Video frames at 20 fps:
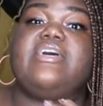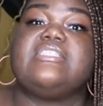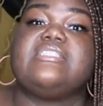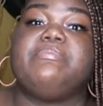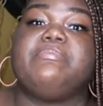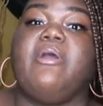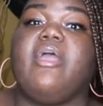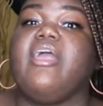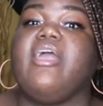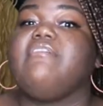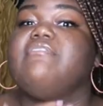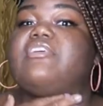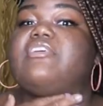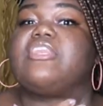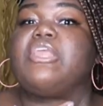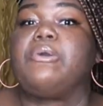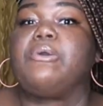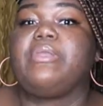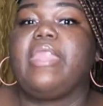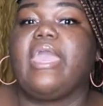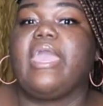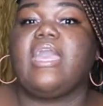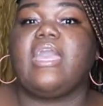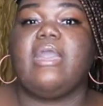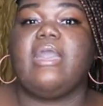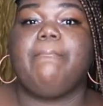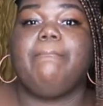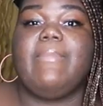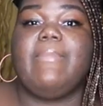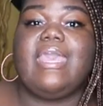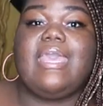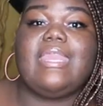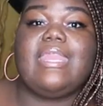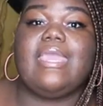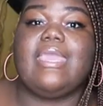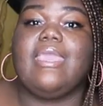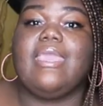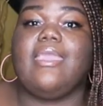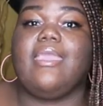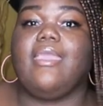is a part of the no neck
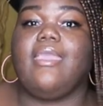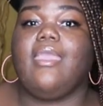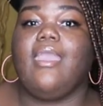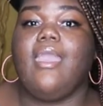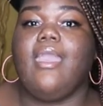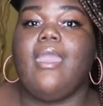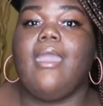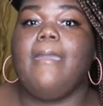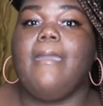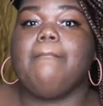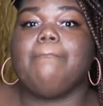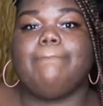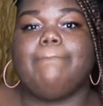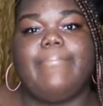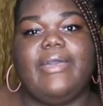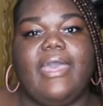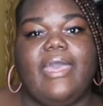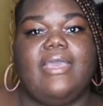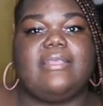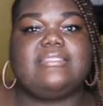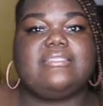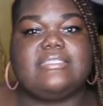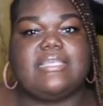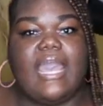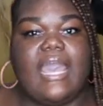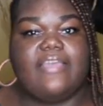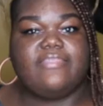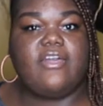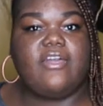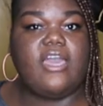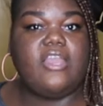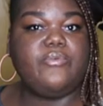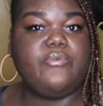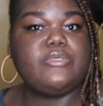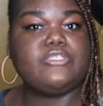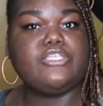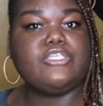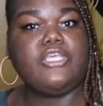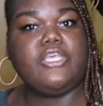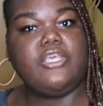committee but I thought it
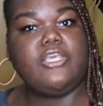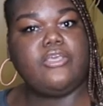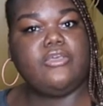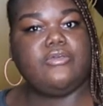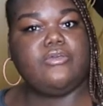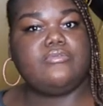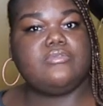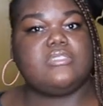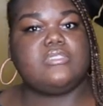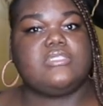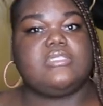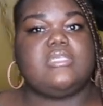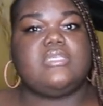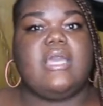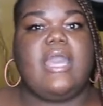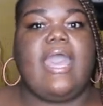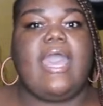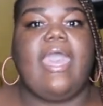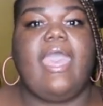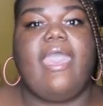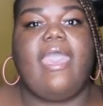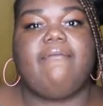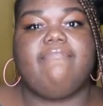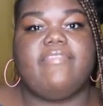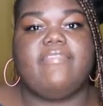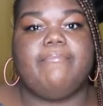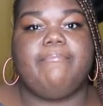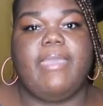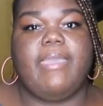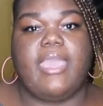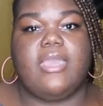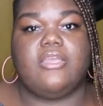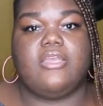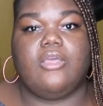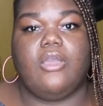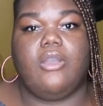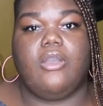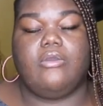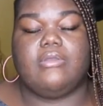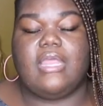was cute. I have the
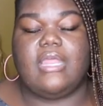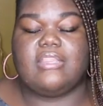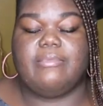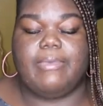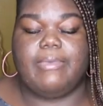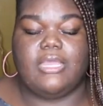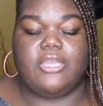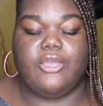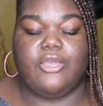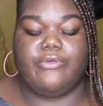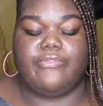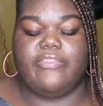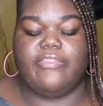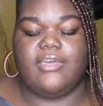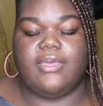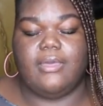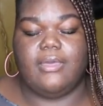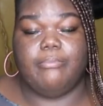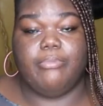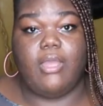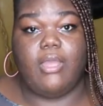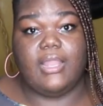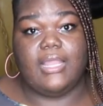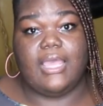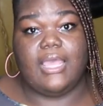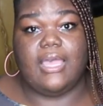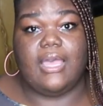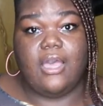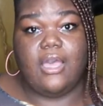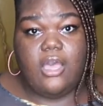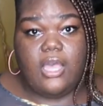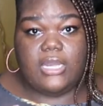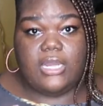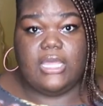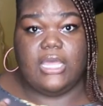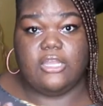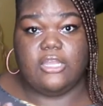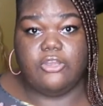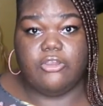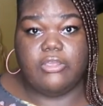bandeau, not the bandeau, the bralette on
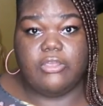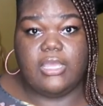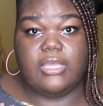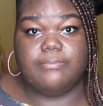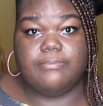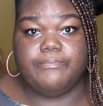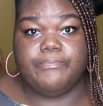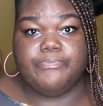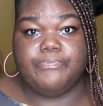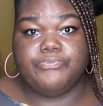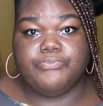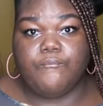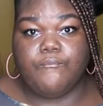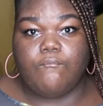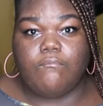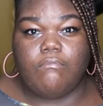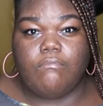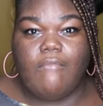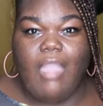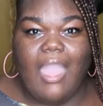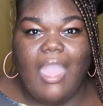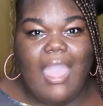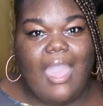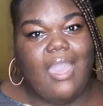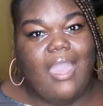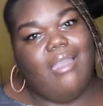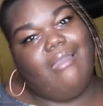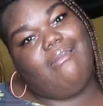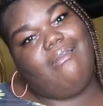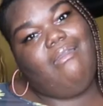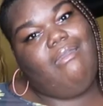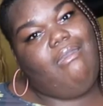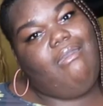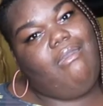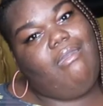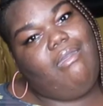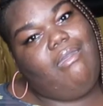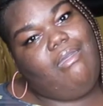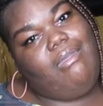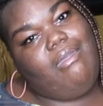under it.
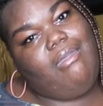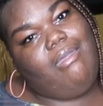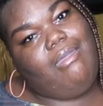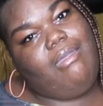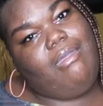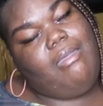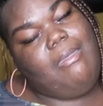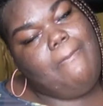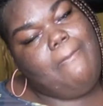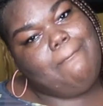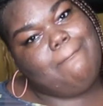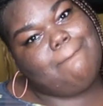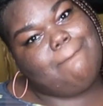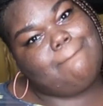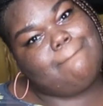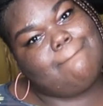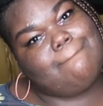Um,